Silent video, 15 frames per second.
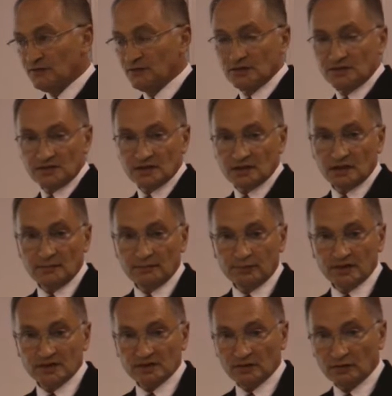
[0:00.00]
future,
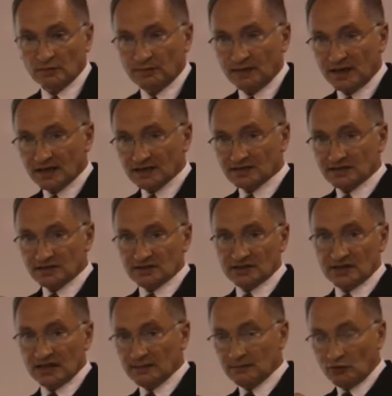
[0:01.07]
present or past, the
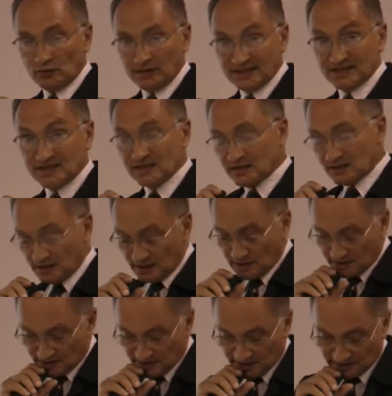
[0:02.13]
same or consistent
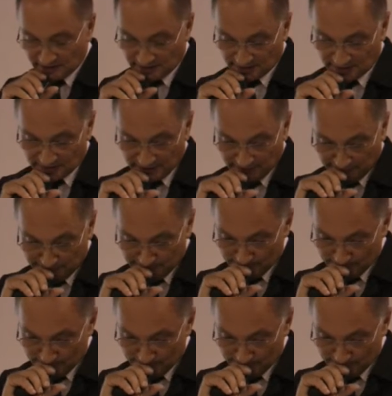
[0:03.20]
in the sentence.